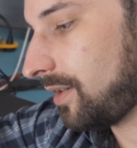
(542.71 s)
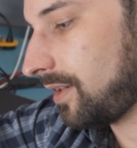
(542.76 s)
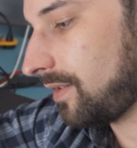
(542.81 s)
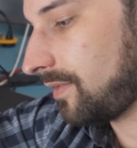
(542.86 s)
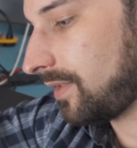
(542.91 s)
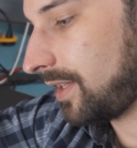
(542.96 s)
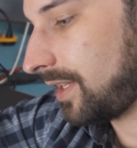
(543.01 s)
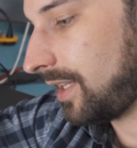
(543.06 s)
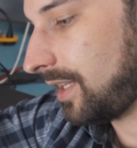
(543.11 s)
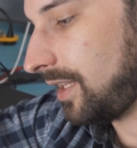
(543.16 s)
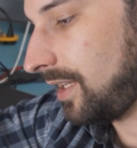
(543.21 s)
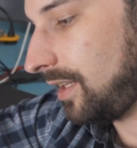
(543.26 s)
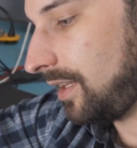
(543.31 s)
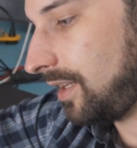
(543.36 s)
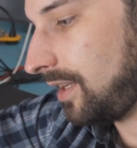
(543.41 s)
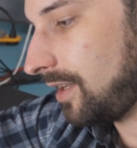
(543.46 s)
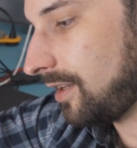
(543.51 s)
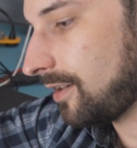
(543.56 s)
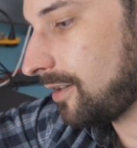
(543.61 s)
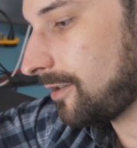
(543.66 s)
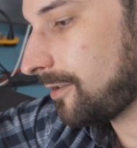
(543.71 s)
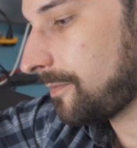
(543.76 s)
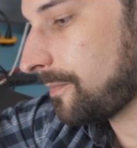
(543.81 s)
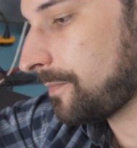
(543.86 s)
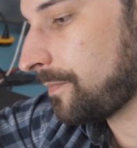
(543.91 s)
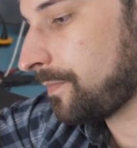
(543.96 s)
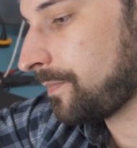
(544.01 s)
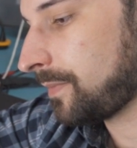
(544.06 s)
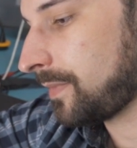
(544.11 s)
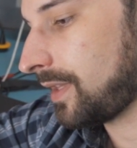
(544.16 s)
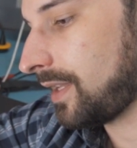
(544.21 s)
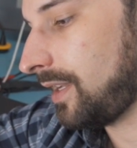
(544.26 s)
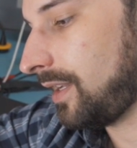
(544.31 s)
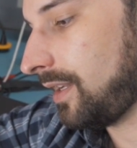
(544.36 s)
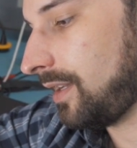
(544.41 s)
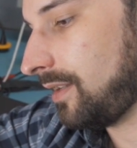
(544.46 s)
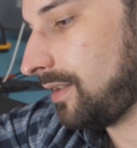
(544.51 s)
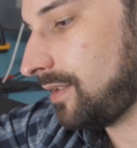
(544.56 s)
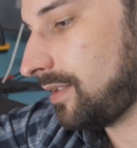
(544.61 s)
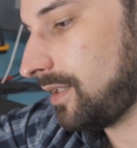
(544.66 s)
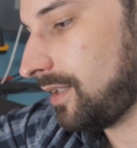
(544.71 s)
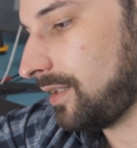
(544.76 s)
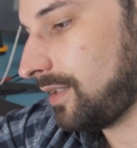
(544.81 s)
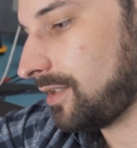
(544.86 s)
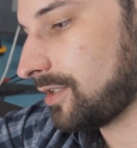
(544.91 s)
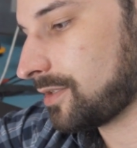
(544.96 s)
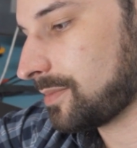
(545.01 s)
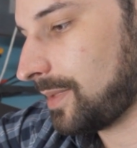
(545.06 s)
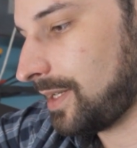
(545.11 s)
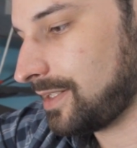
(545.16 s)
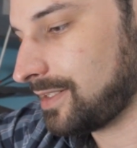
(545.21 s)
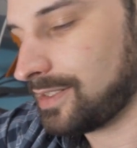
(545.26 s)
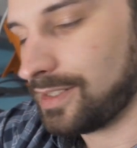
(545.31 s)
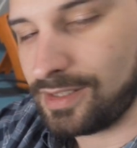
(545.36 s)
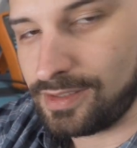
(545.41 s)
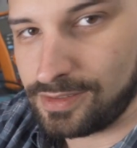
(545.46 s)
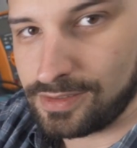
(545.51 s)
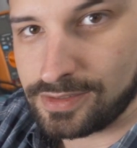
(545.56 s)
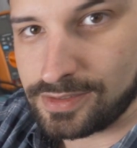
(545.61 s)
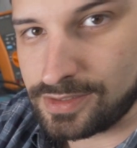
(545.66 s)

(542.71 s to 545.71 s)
and everything in here. And here's my signal.